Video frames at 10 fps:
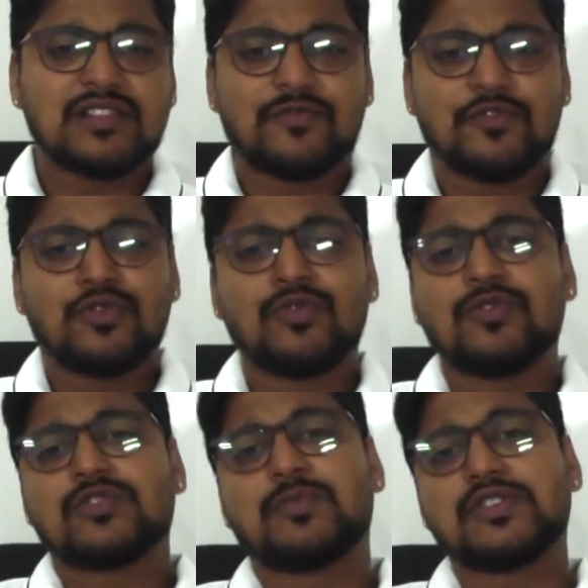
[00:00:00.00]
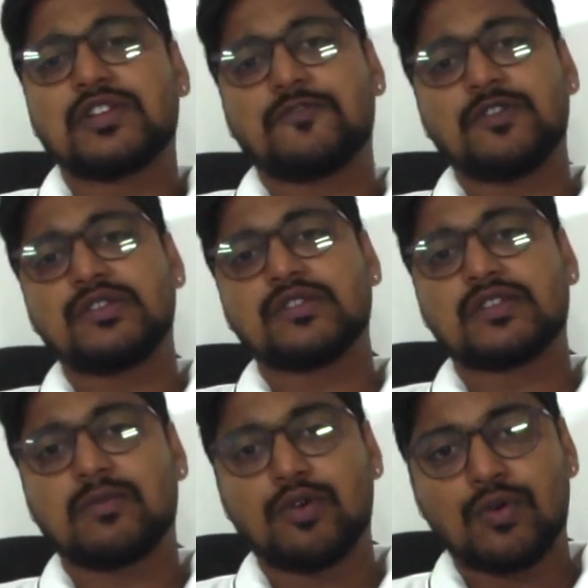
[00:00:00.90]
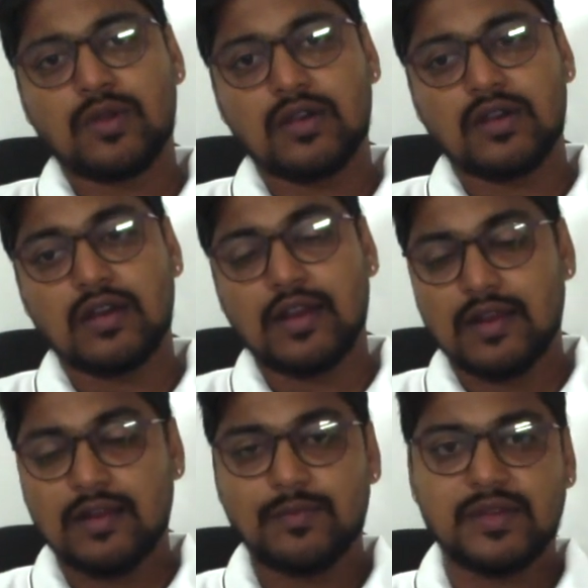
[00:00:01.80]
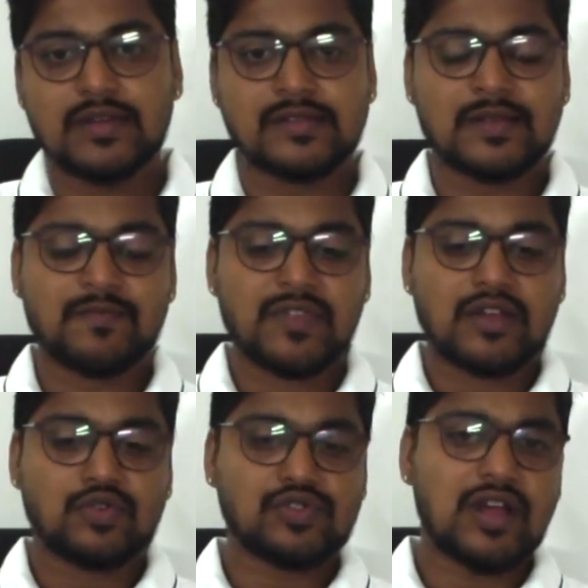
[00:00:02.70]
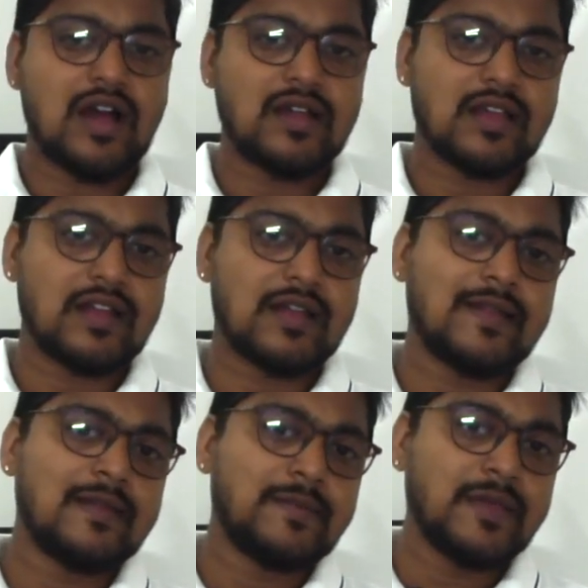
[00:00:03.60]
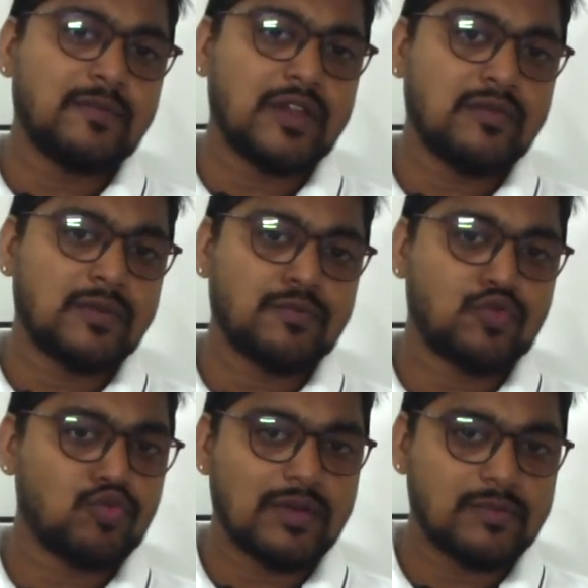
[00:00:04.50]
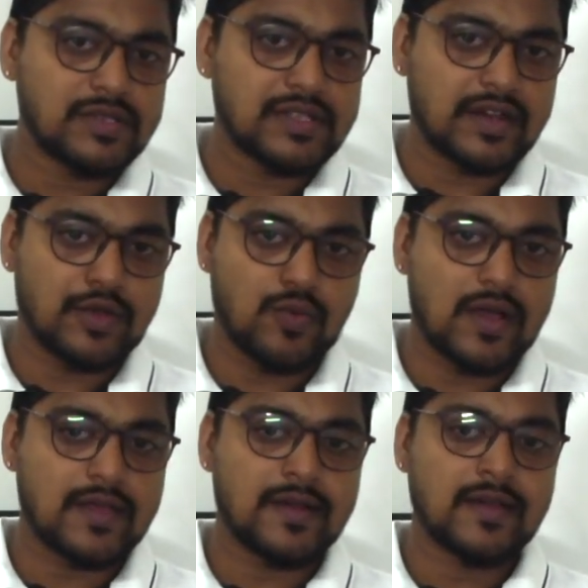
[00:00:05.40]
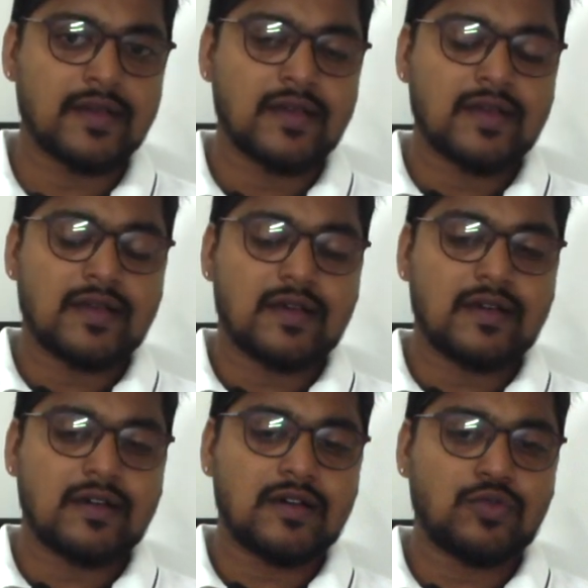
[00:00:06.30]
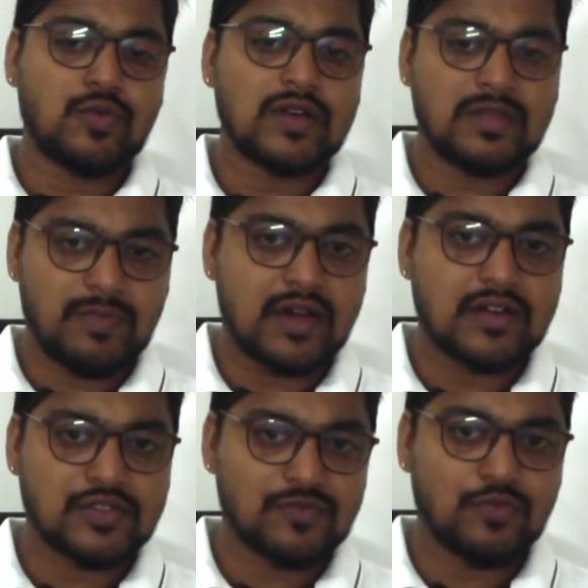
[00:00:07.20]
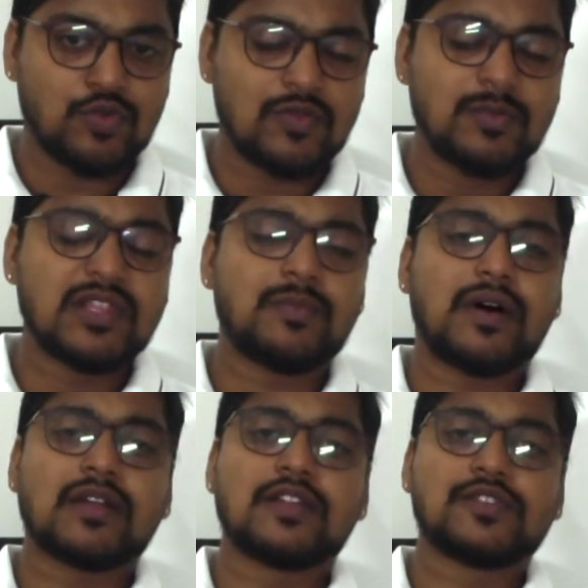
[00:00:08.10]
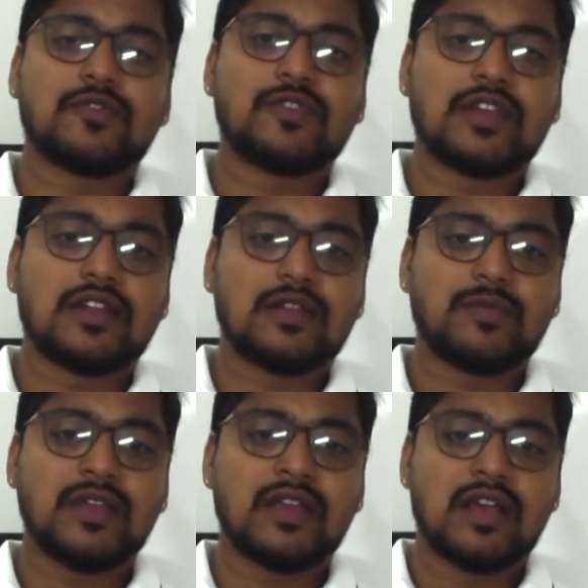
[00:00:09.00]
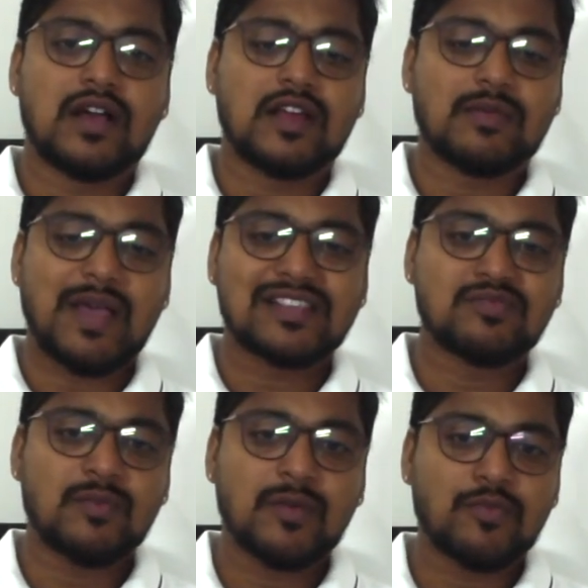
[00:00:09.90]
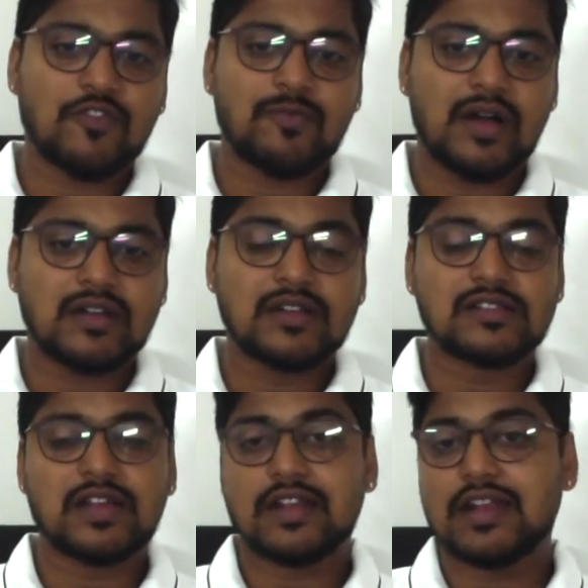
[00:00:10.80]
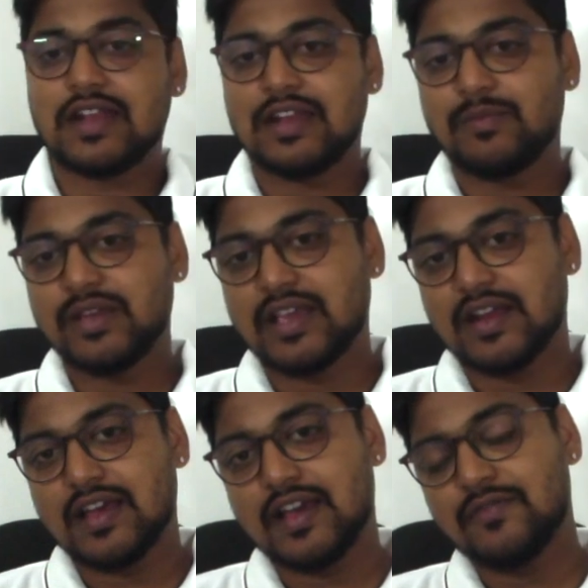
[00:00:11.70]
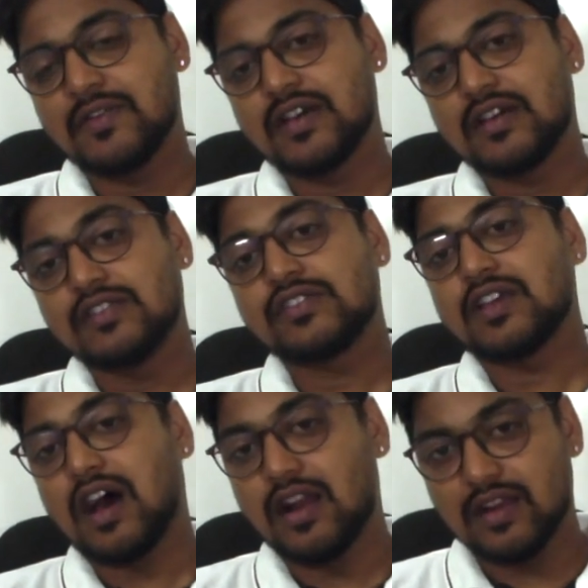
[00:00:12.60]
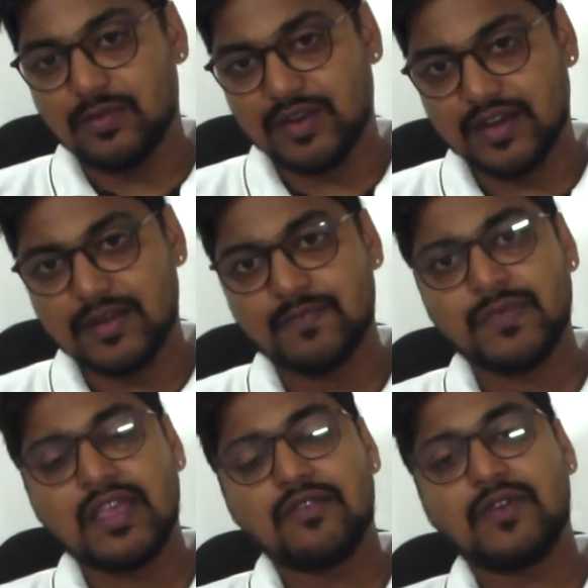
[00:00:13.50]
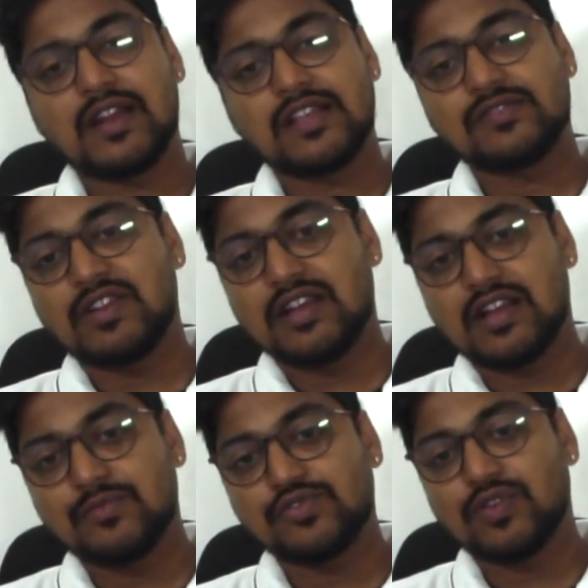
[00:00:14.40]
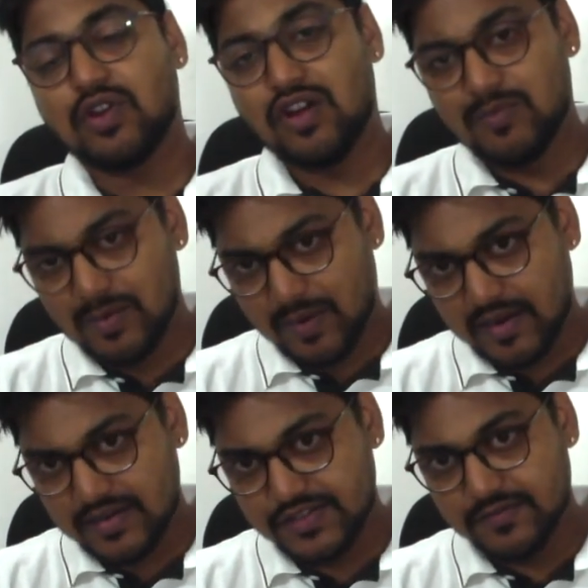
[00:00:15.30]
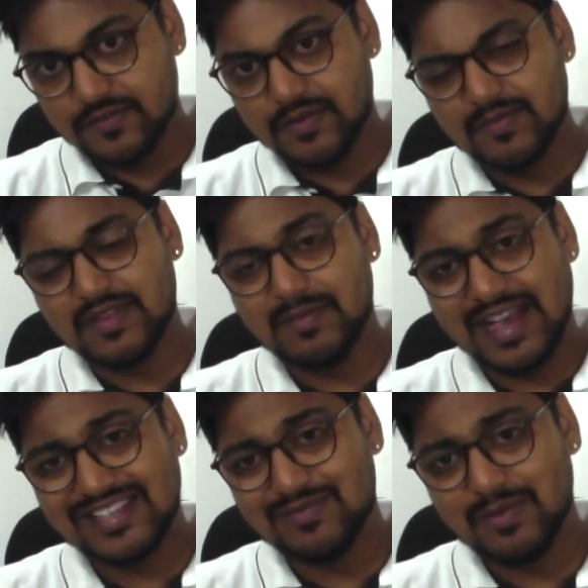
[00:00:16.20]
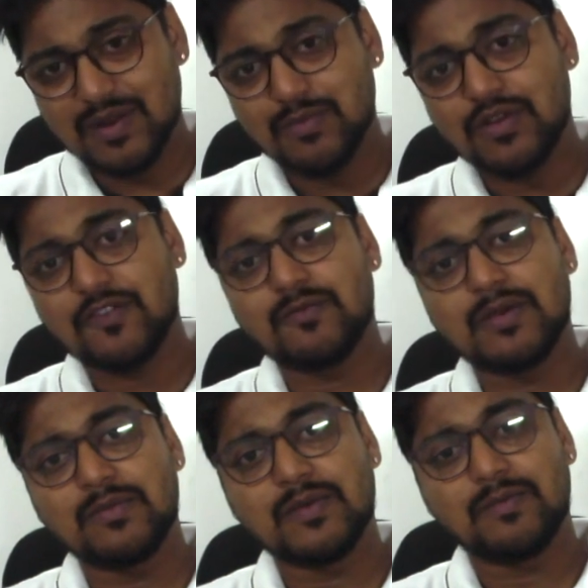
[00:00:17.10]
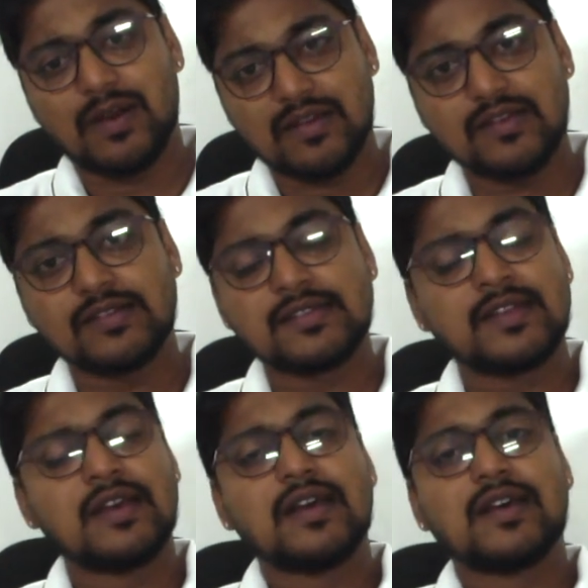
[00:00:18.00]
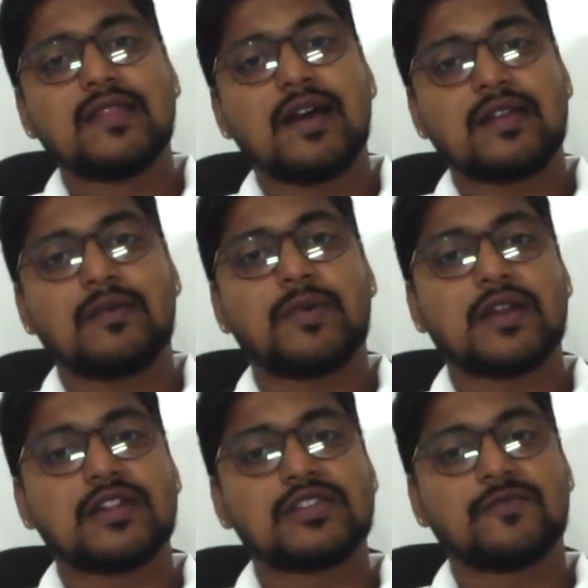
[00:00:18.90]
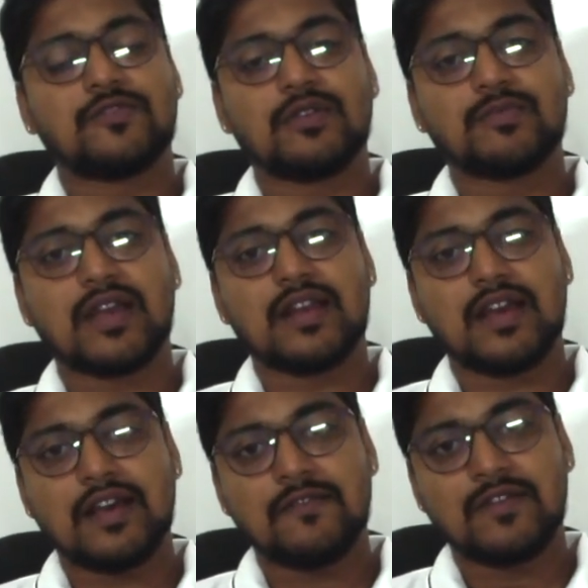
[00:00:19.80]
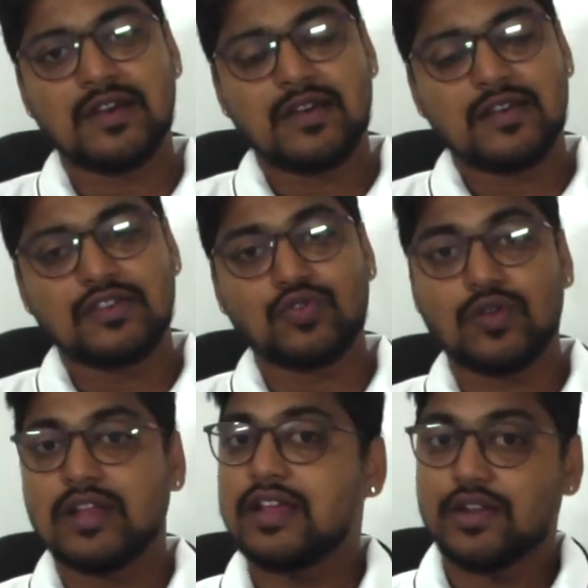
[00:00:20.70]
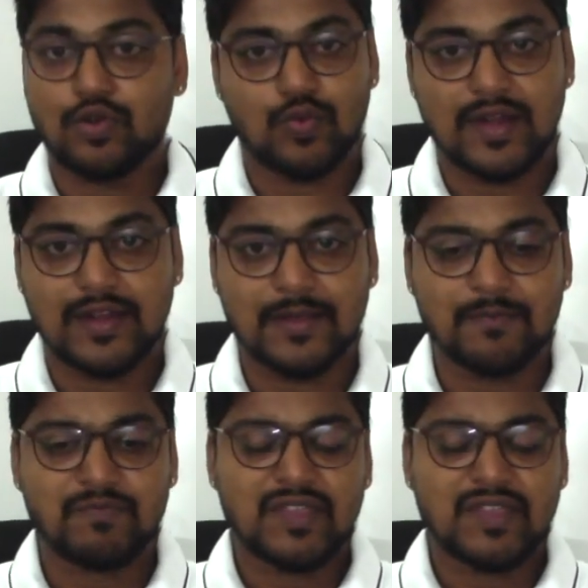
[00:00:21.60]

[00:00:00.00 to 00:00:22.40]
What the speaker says: Few special features about an LLP is, to start an LLP, minimum 2 members are required, who are the partners, who will be the partners of the LLP, and the maximum number of partners that an LLP can have is unlimited. Whereas when it comes to a normal partnership firm, the maximum number of partners that a partnership firm can have is only 20.